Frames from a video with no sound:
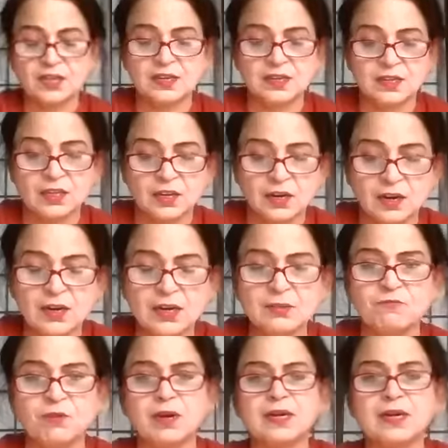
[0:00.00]
the uh, world,
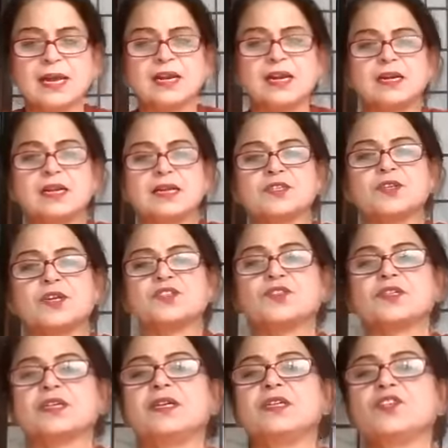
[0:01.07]
world cannot
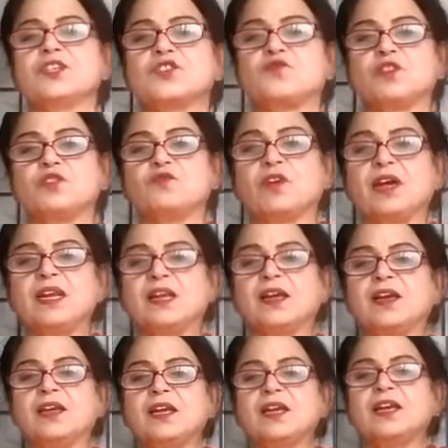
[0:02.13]
exist just with
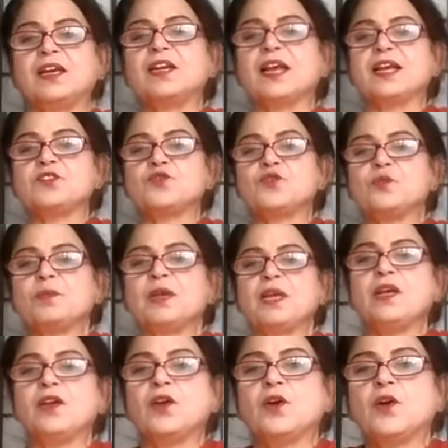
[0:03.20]
one. It has to
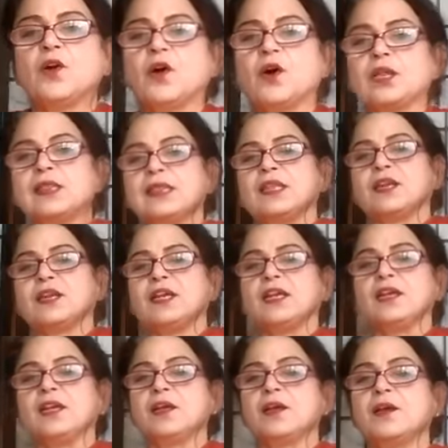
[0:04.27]
be all
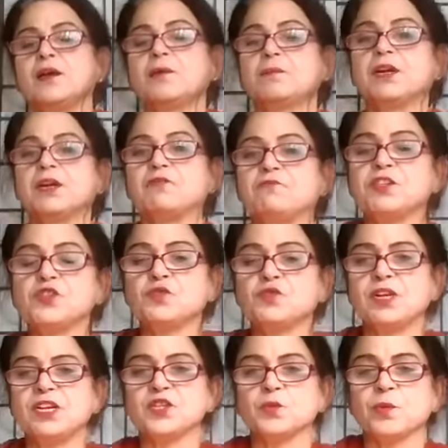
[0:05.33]
three. But which
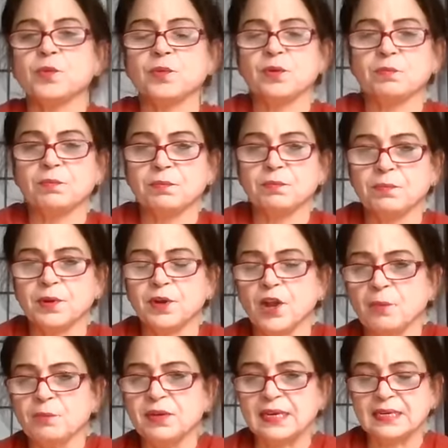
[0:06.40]
one is so,
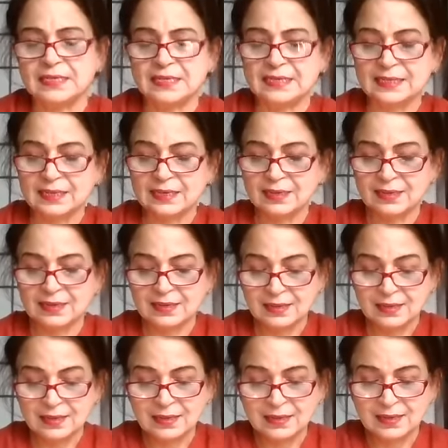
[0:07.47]
predominant?
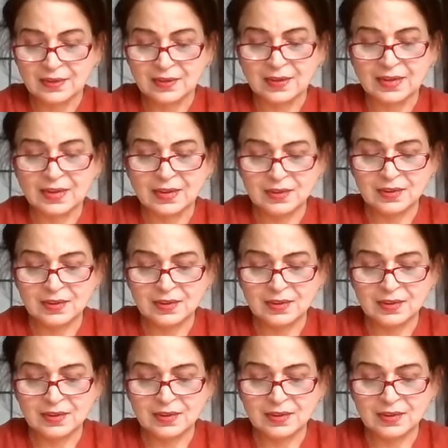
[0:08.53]
Okay? Yeah,